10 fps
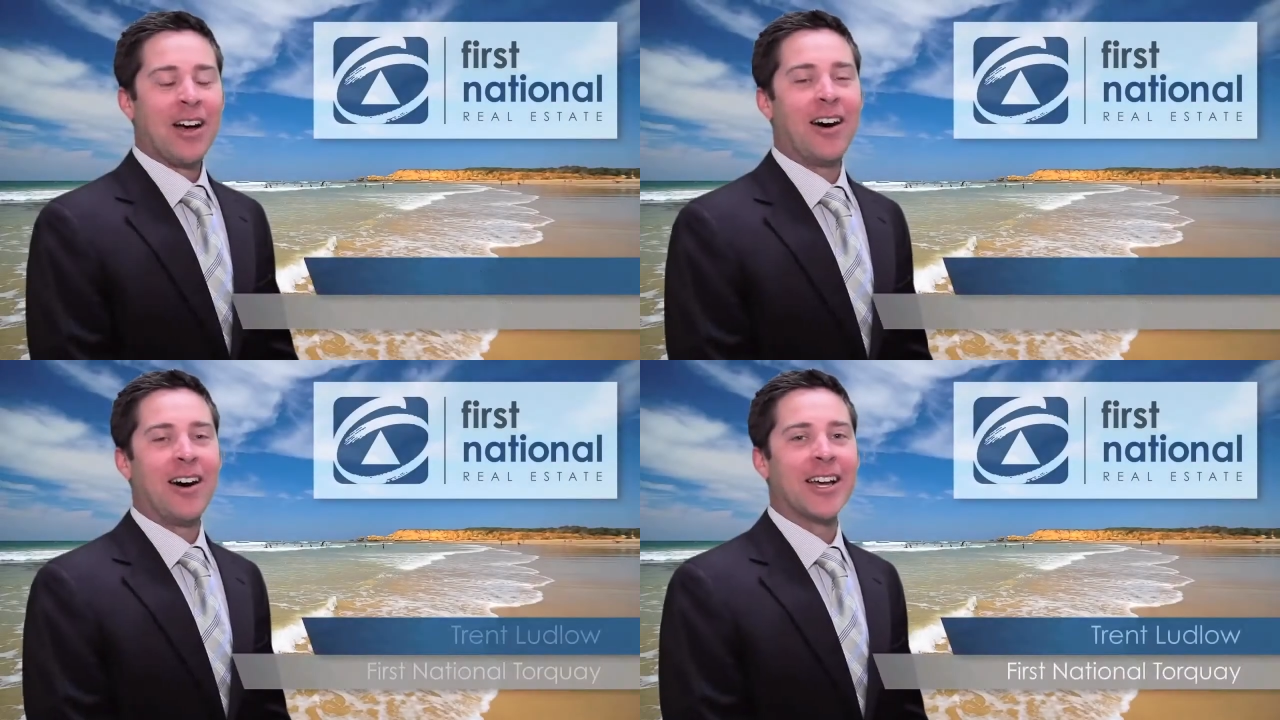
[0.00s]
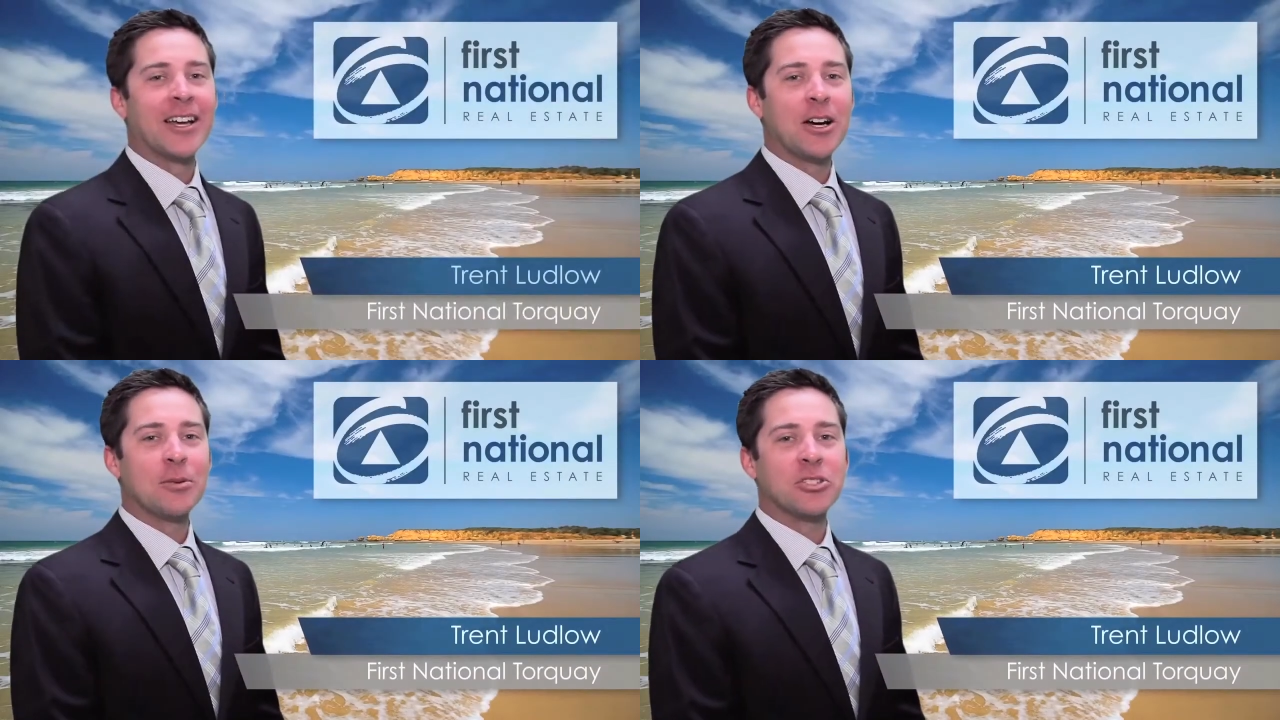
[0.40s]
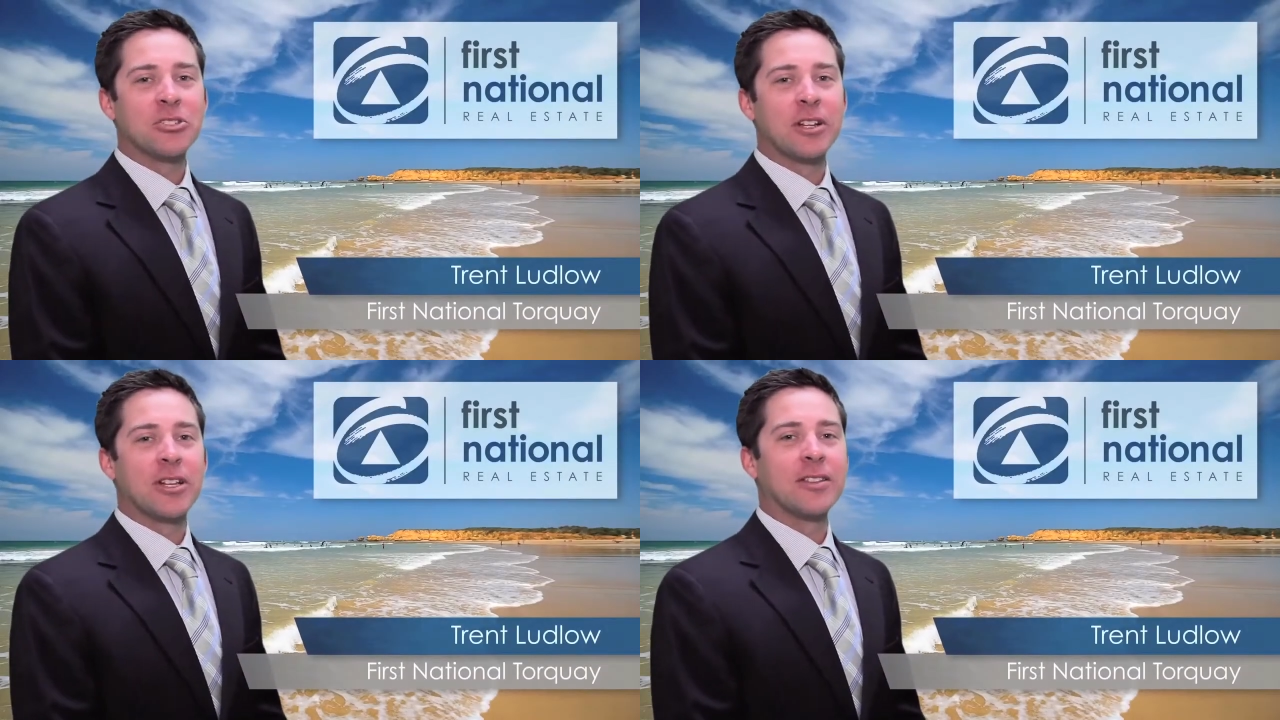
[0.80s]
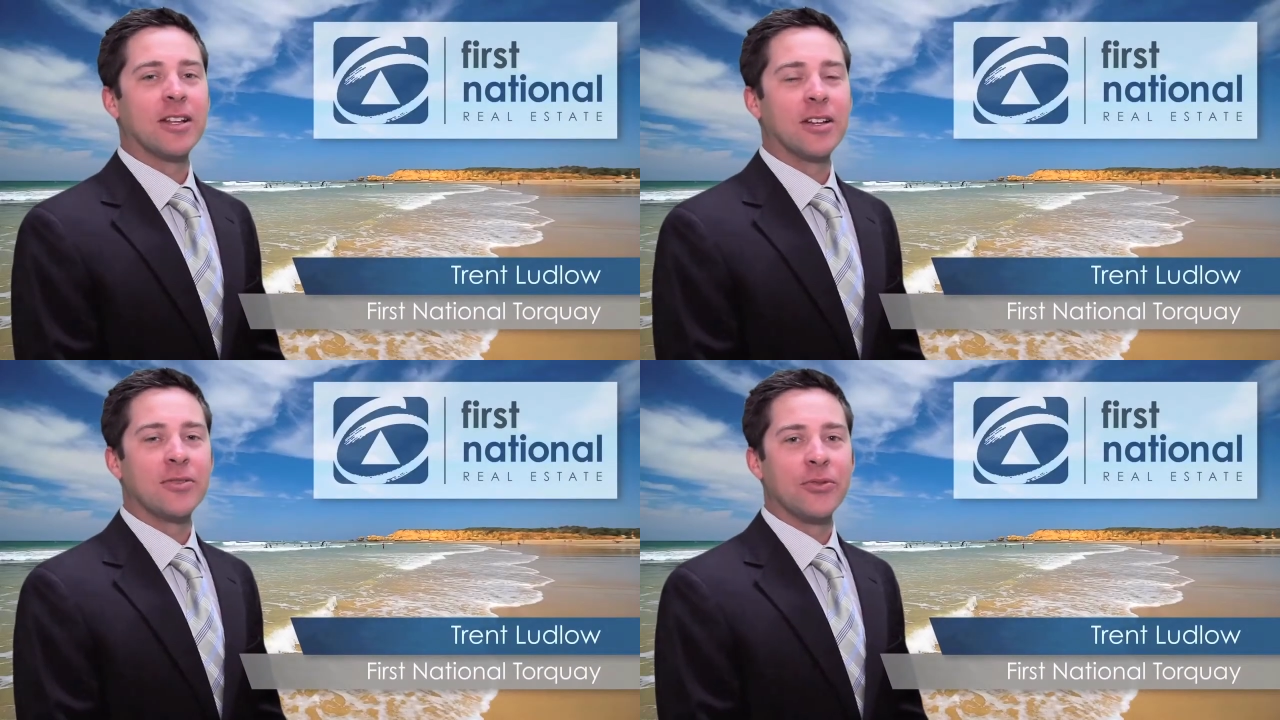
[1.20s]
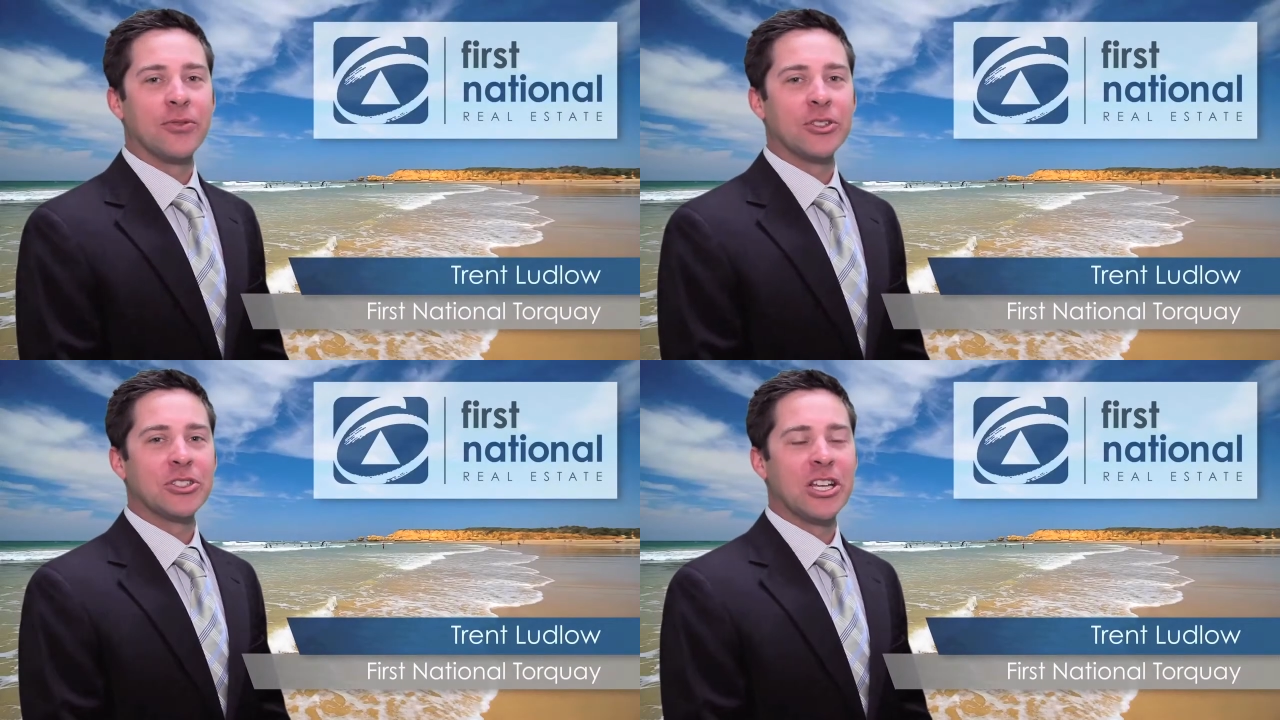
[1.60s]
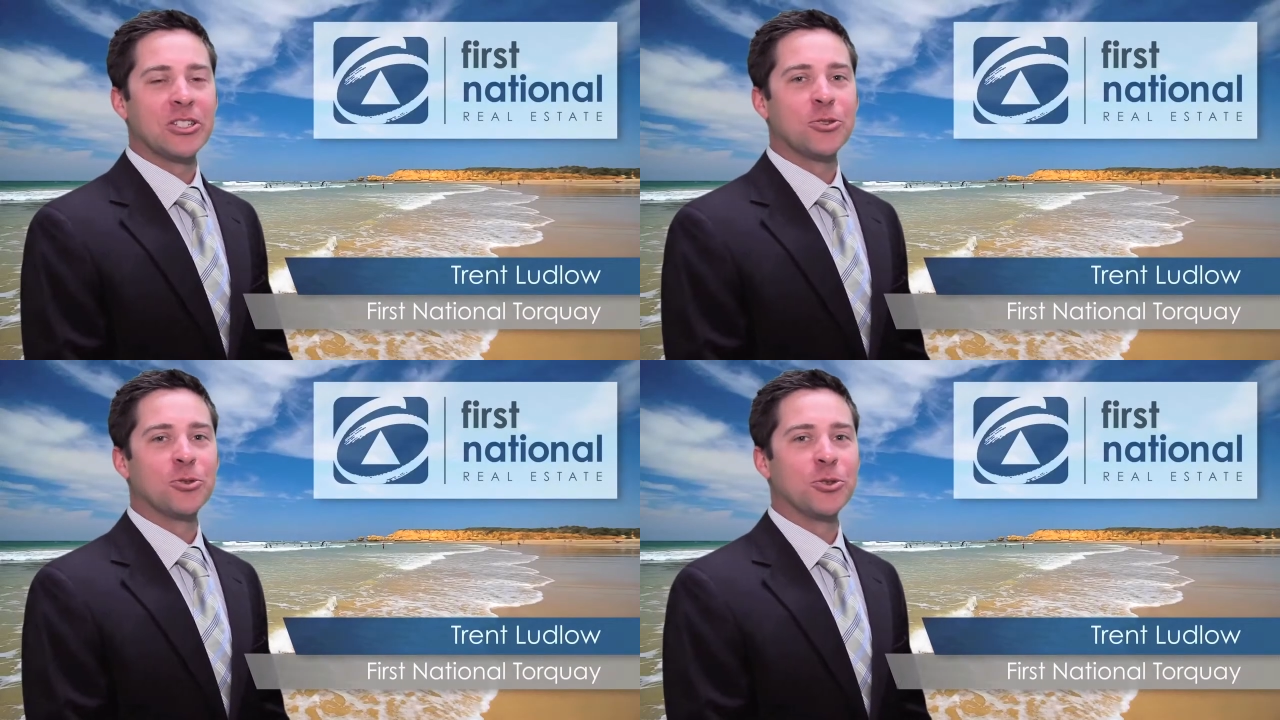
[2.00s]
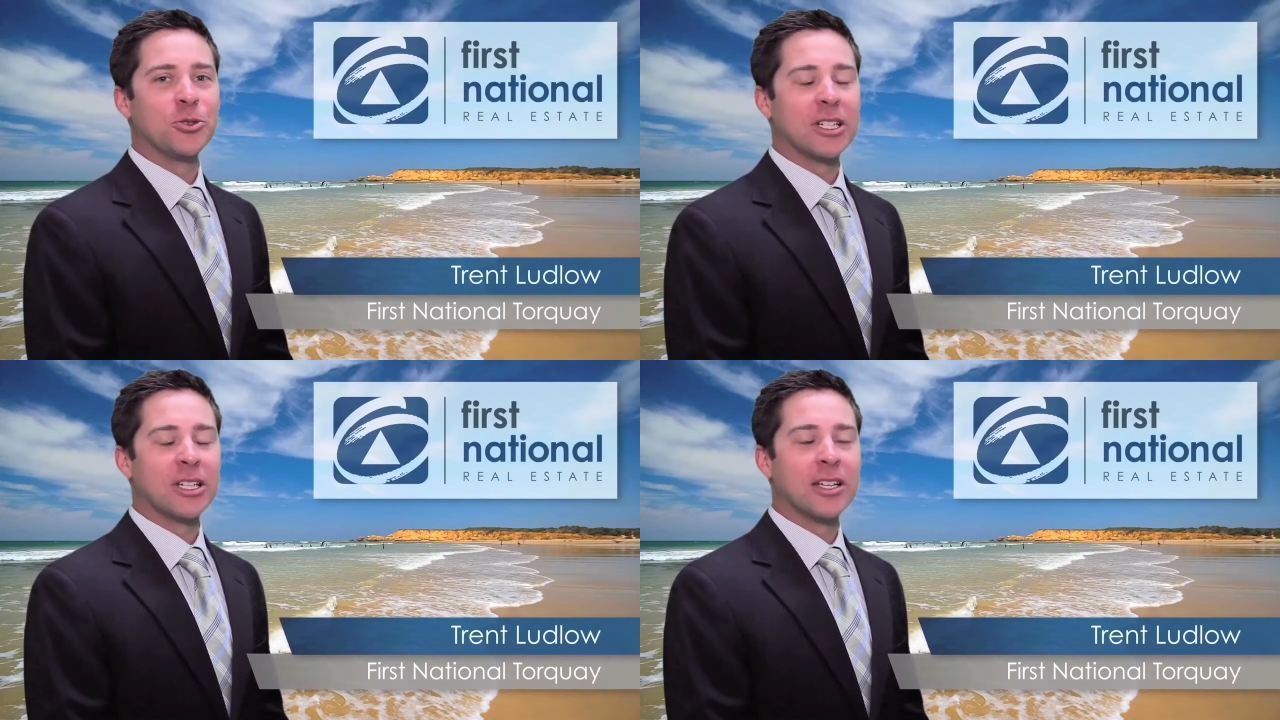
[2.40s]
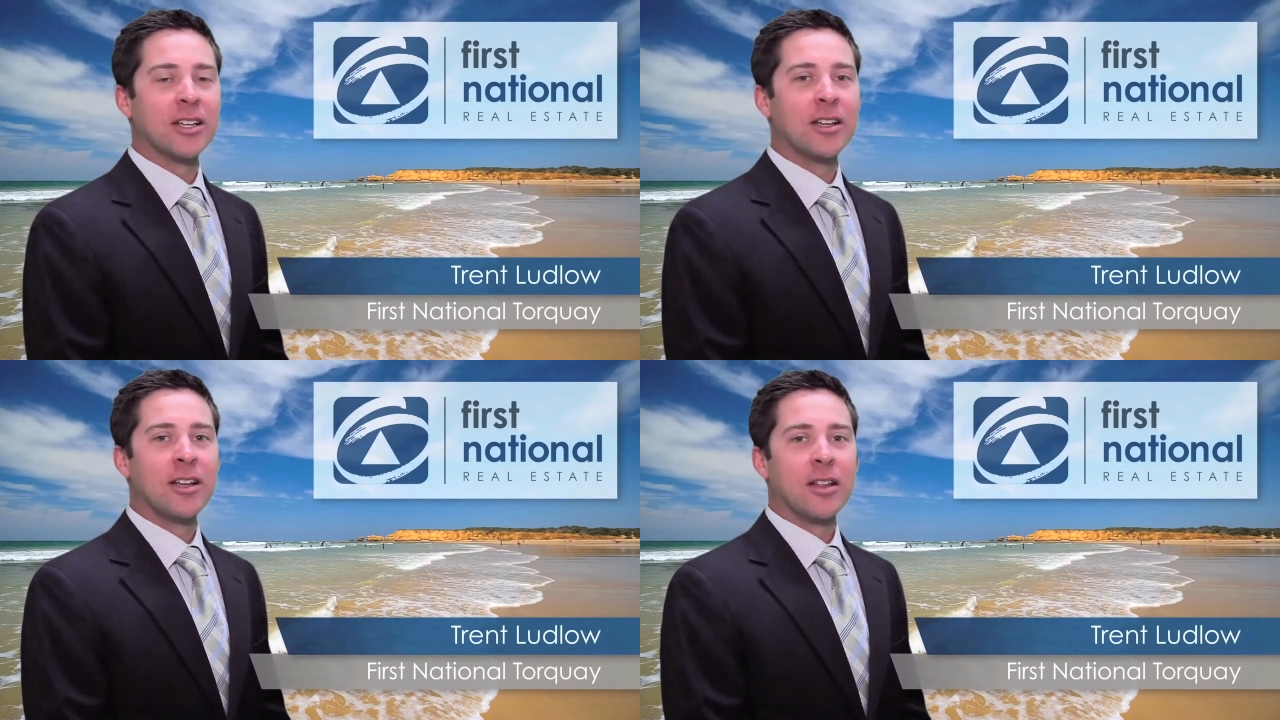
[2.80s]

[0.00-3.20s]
Hi, I'm Trent Ludlow from First National Torquay.